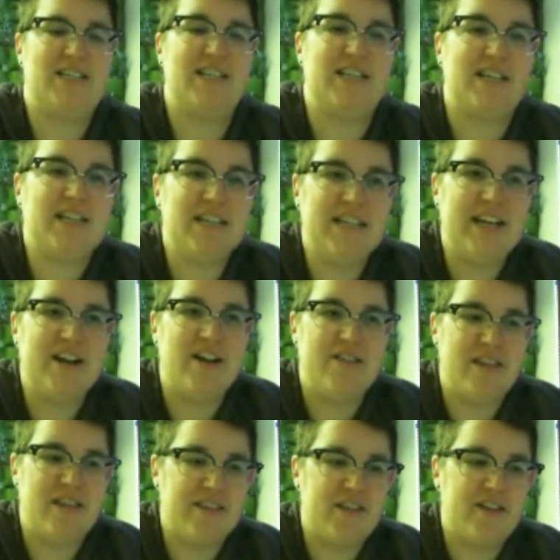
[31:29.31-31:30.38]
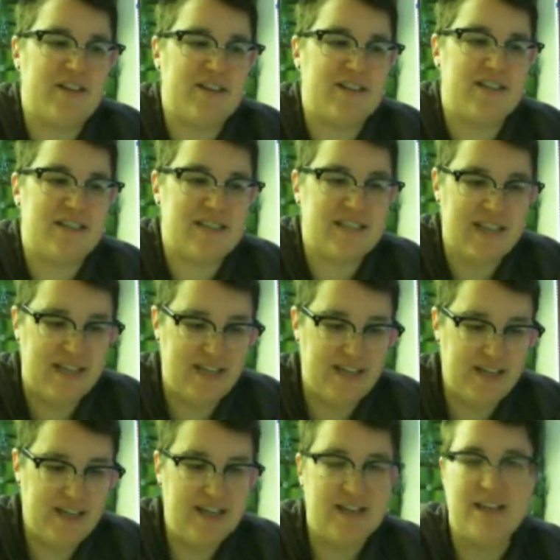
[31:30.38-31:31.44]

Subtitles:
to declare that there is a sin